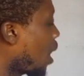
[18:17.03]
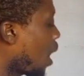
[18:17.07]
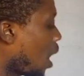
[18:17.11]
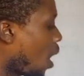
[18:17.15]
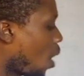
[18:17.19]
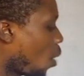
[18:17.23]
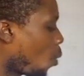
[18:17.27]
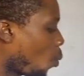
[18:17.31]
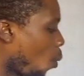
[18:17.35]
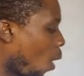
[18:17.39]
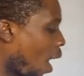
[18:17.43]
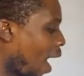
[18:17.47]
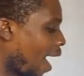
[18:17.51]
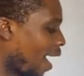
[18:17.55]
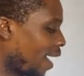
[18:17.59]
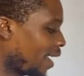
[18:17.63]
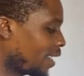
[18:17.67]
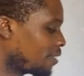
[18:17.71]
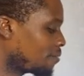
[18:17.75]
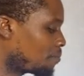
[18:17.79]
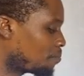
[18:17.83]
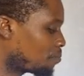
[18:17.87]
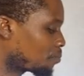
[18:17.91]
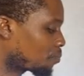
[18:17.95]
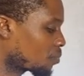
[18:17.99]

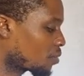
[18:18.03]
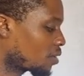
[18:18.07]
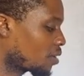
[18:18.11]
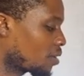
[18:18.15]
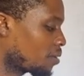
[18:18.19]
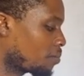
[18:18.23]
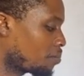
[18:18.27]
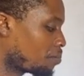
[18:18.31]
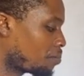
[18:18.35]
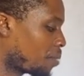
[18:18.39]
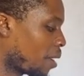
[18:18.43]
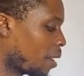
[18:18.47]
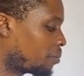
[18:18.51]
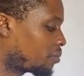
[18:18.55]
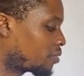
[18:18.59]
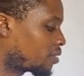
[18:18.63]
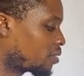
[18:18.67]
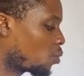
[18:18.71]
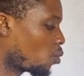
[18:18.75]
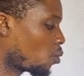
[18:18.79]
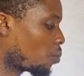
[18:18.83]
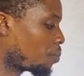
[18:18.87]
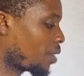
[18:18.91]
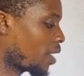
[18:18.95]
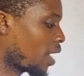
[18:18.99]
Y.
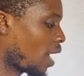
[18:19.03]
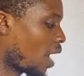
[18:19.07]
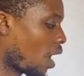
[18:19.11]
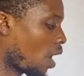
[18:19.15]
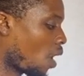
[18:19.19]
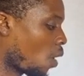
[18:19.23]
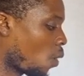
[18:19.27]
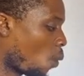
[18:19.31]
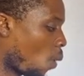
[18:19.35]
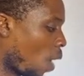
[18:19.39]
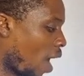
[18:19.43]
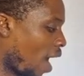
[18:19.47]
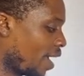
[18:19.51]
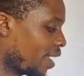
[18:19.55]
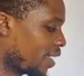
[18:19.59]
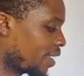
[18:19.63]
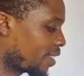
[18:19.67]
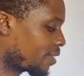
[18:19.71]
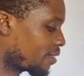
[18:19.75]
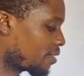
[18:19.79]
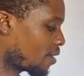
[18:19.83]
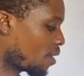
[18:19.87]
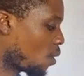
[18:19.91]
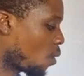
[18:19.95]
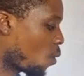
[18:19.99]
Pepsi will be our Y,
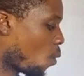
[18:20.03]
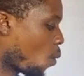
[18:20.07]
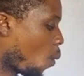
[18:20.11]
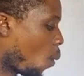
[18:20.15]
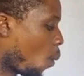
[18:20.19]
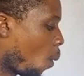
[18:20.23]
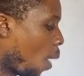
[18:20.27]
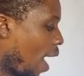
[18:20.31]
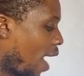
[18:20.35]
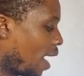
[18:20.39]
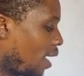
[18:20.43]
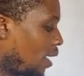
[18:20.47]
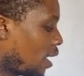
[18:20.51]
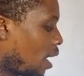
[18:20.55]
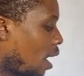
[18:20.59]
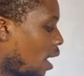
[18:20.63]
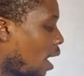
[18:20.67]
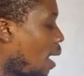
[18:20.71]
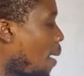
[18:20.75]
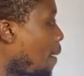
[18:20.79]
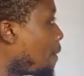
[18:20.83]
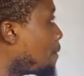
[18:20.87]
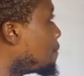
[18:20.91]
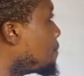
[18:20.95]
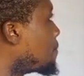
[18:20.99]

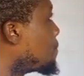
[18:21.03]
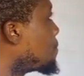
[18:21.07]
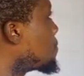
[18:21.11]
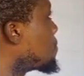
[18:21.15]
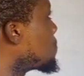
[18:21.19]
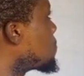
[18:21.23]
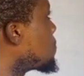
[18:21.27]
while